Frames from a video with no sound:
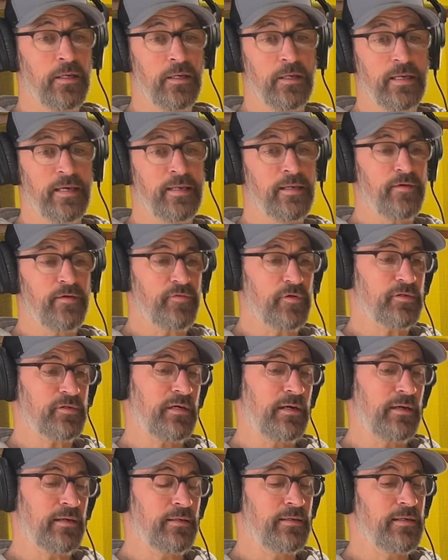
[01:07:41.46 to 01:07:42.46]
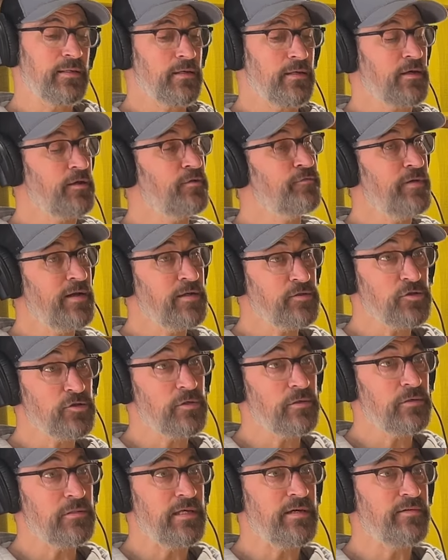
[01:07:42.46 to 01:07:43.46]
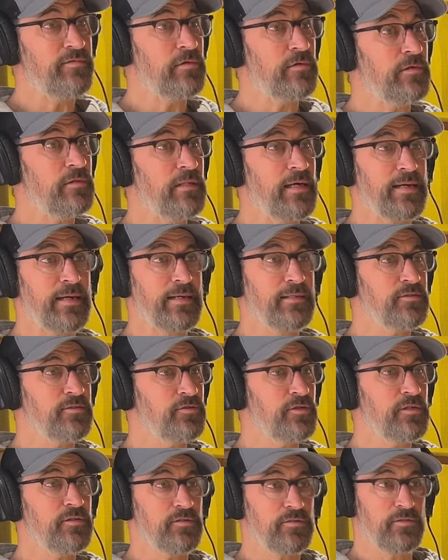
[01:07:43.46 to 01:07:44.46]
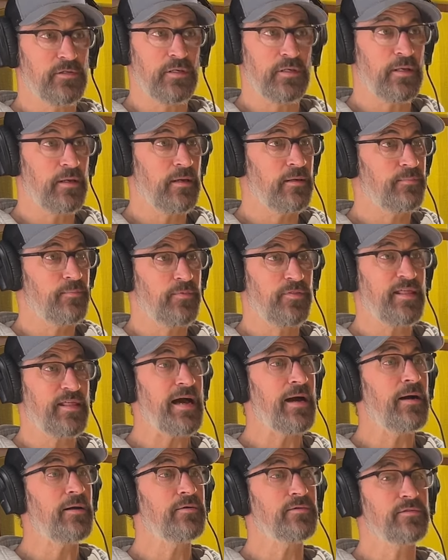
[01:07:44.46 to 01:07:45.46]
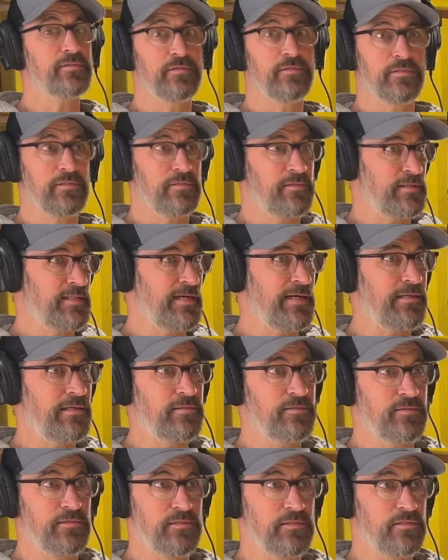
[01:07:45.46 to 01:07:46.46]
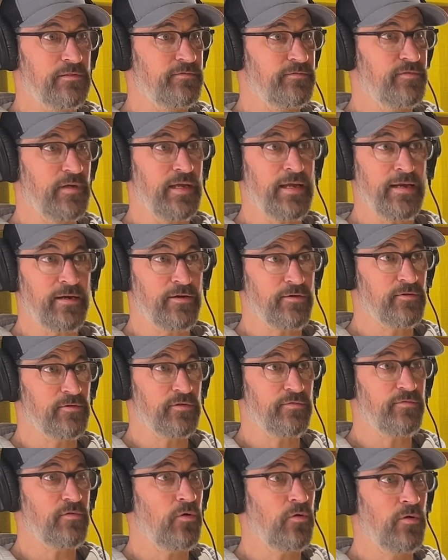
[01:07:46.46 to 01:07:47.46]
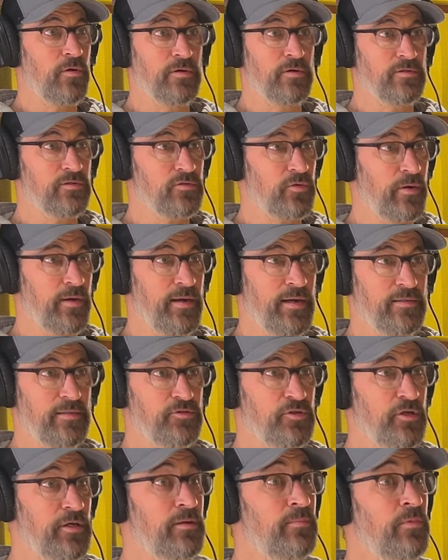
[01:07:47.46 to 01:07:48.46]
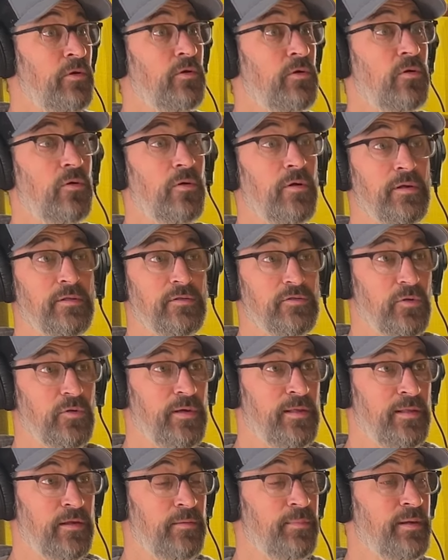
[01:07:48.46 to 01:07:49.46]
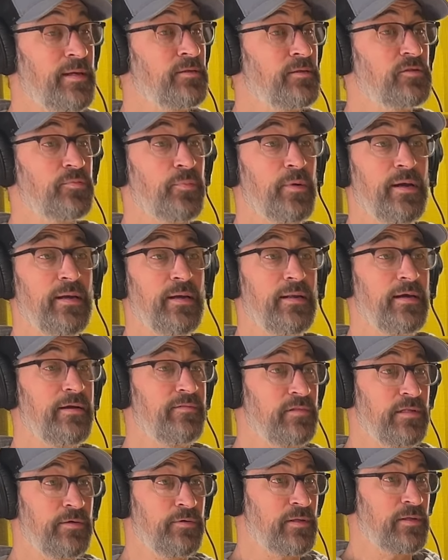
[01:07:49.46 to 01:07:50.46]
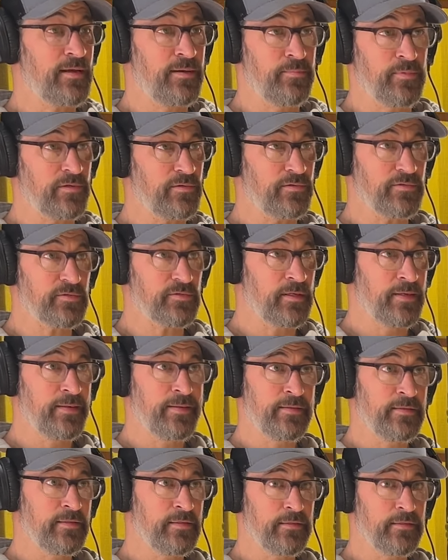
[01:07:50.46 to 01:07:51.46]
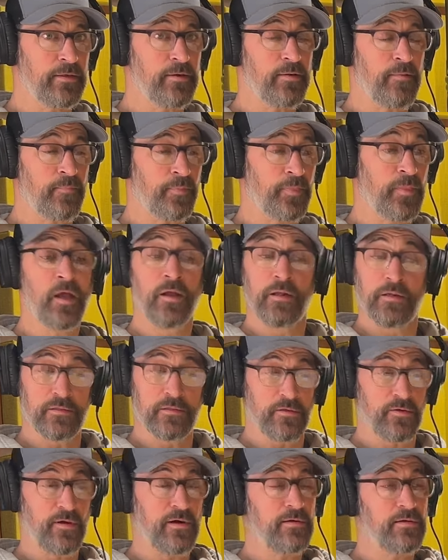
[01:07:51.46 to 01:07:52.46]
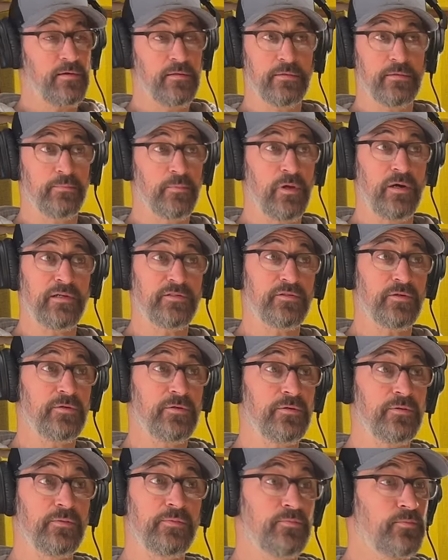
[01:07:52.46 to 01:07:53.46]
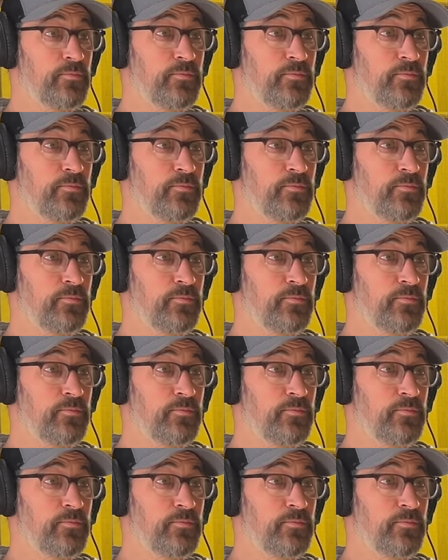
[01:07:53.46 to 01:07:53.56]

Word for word: and if you're talking at the conventional level, like it's just thousands and thousands of acres of corn and soy, GMO corn and soy, that are being sprayed heavily with chemicals. Um, there are also